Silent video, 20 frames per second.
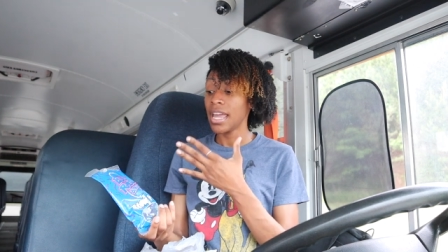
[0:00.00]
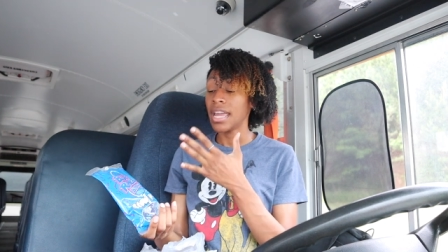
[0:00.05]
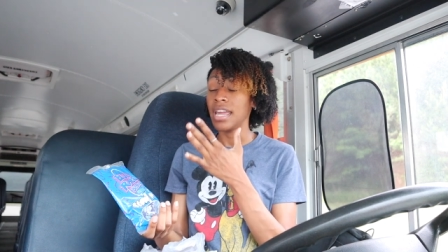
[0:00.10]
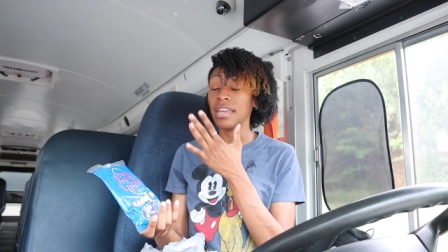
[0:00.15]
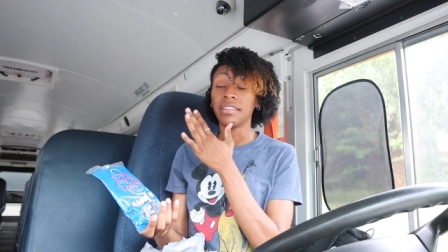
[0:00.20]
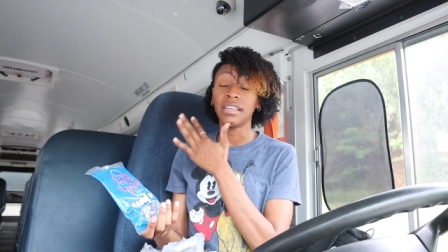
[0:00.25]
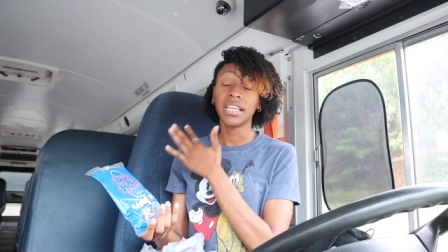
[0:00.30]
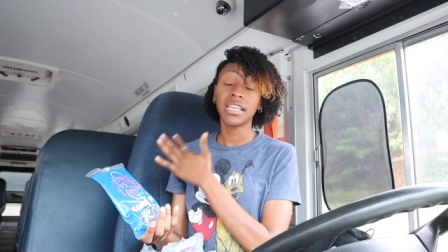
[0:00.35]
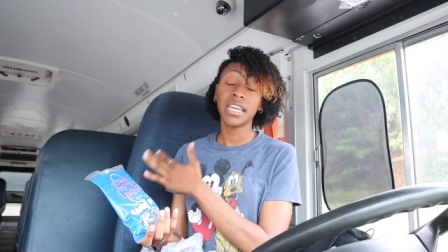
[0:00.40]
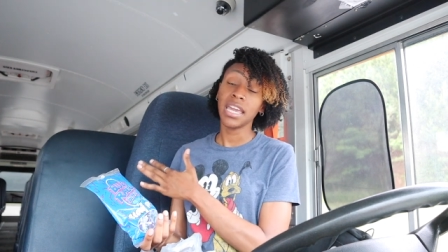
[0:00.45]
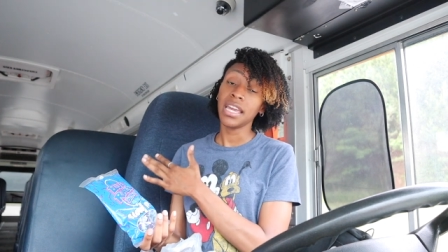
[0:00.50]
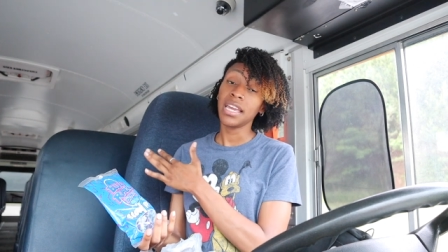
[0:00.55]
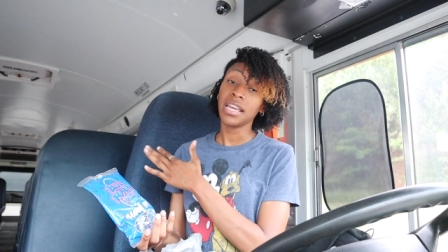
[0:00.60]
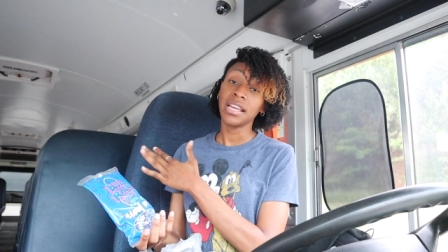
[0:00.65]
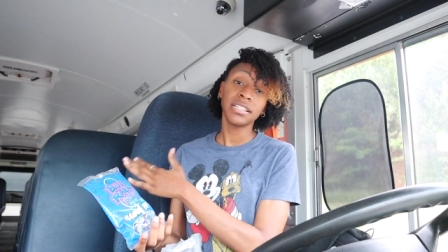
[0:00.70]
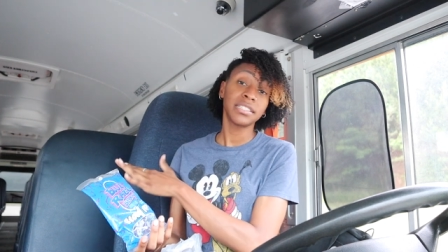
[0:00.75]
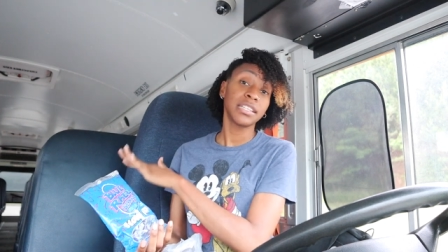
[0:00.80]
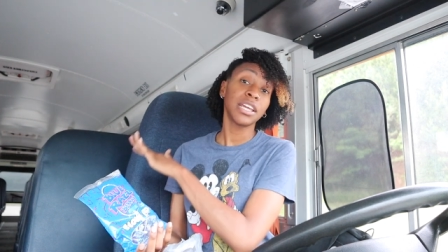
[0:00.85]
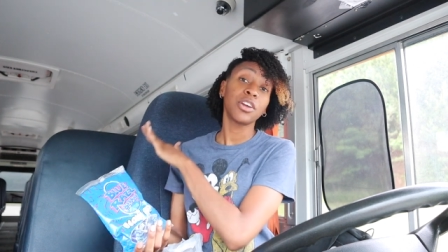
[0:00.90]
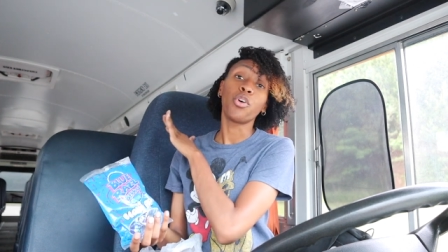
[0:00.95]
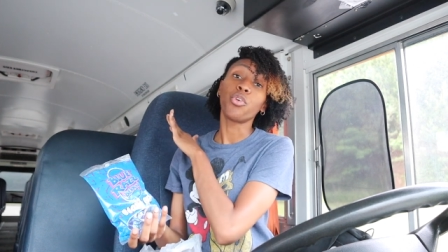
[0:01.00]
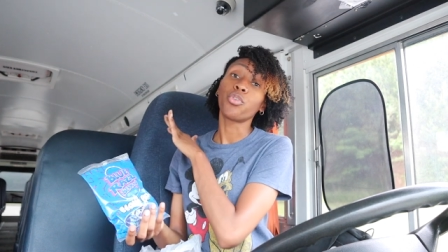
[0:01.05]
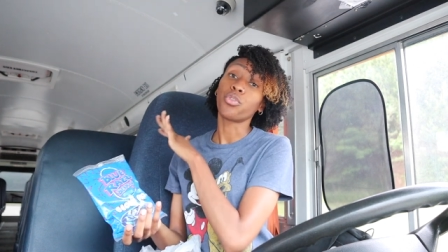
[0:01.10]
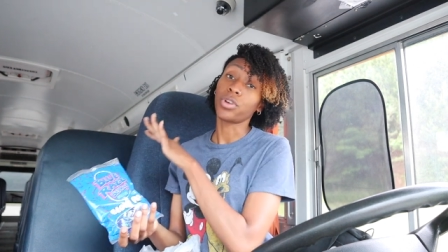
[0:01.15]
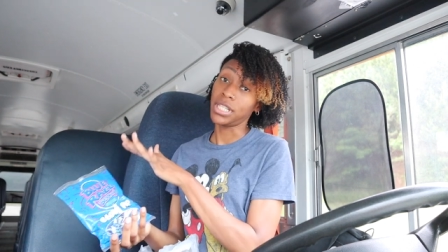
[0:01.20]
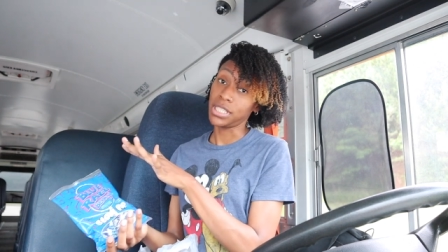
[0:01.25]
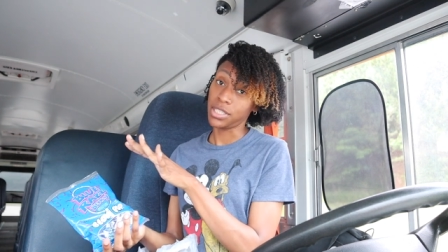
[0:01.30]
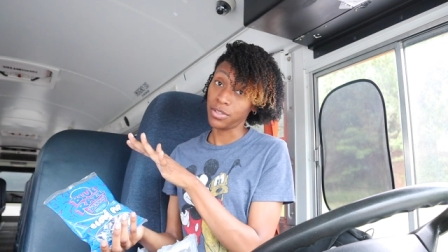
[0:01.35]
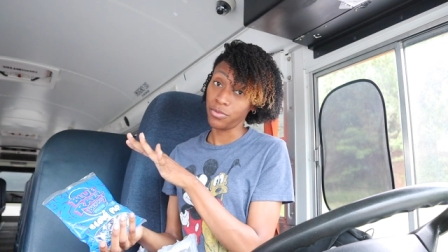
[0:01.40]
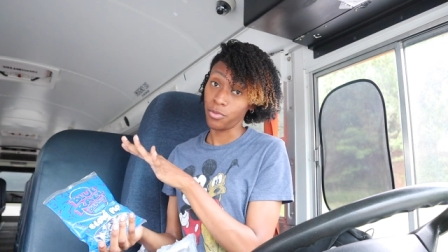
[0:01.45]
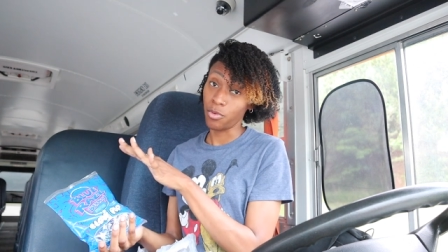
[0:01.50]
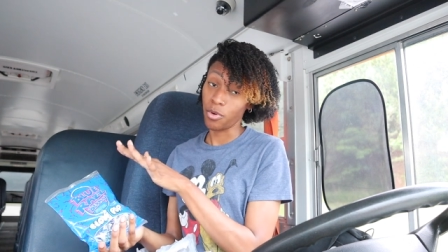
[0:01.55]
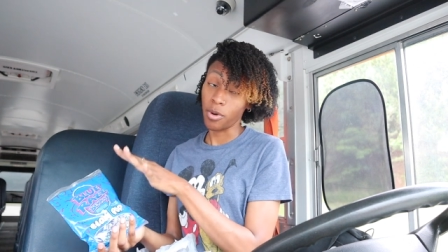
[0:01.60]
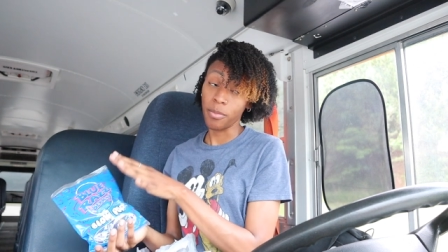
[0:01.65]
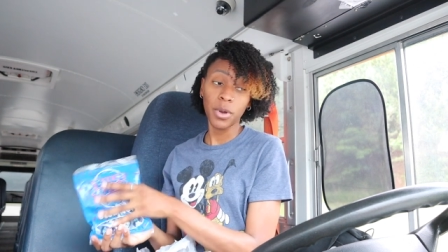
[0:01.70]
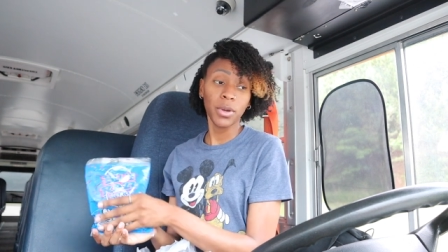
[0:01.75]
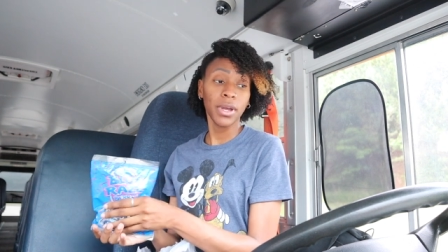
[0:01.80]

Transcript: And these kids, they go crazy for them.